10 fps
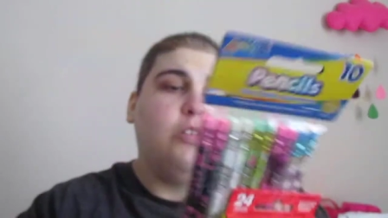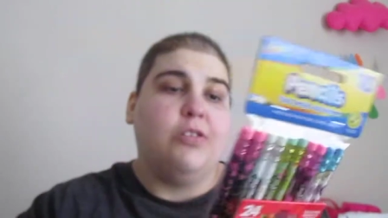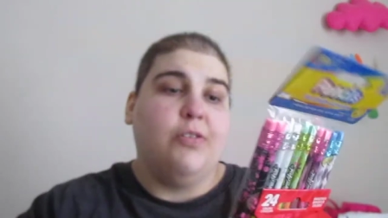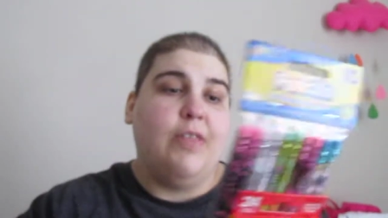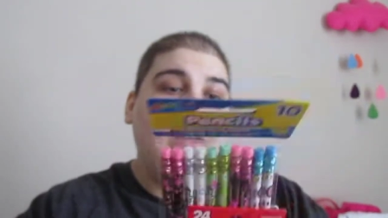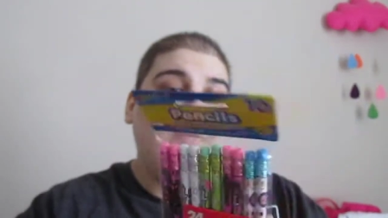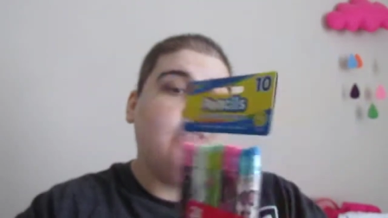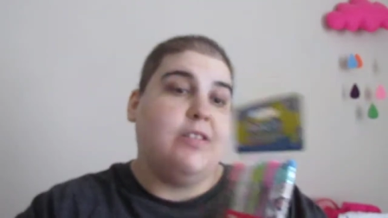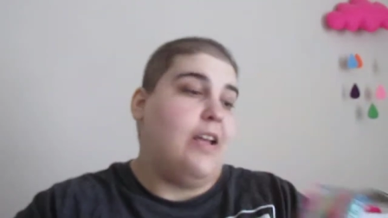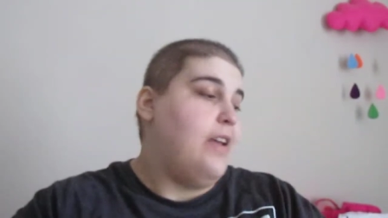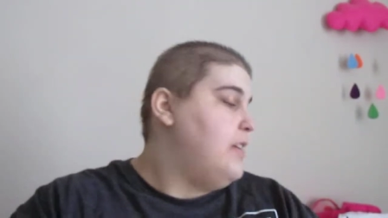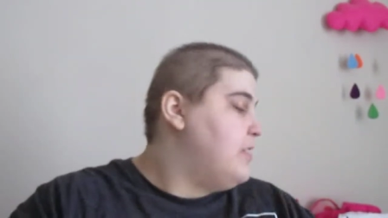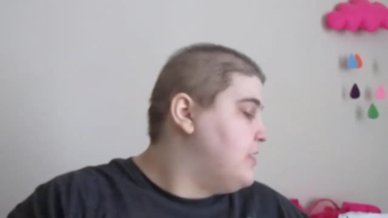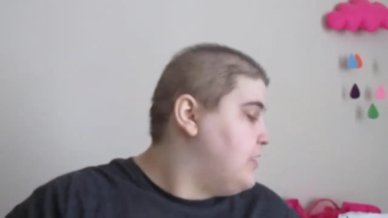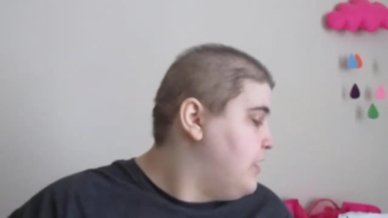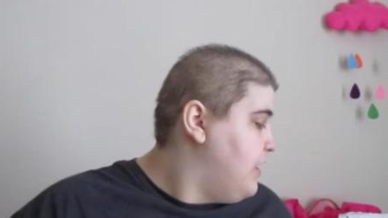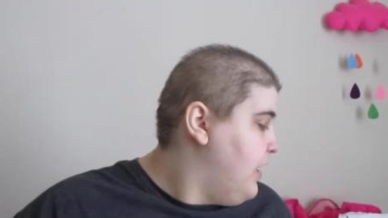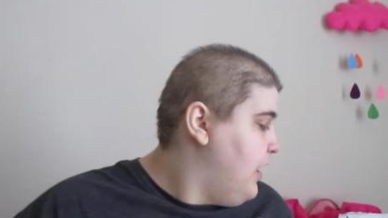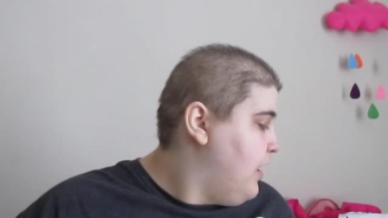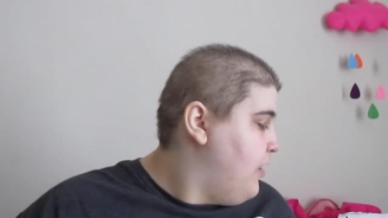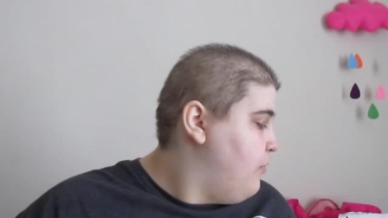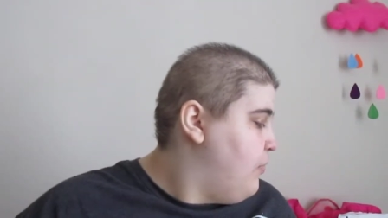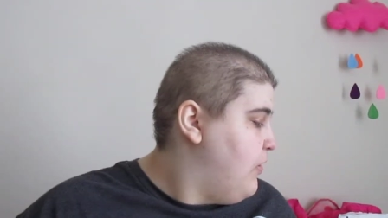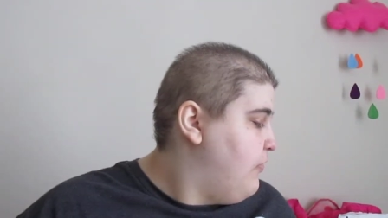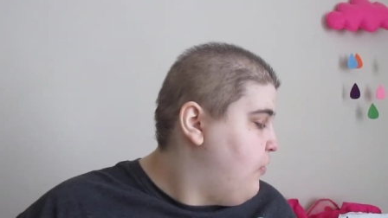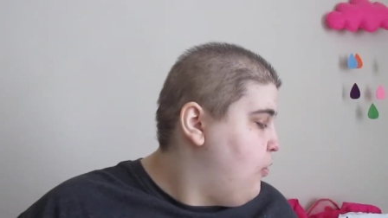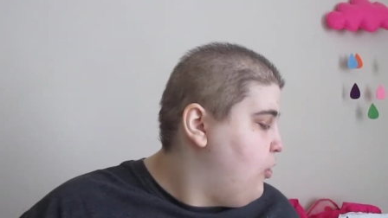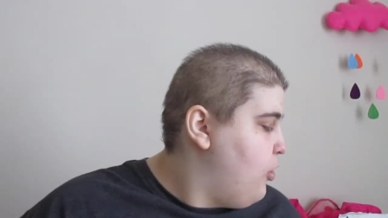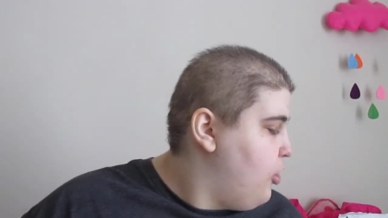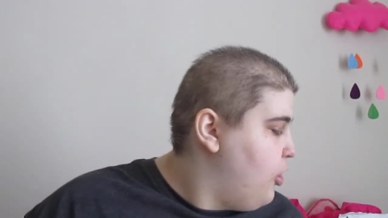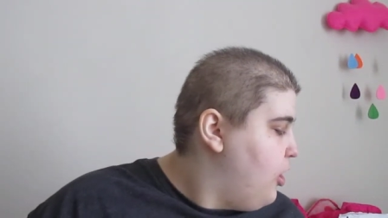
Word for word: so that was nice. And before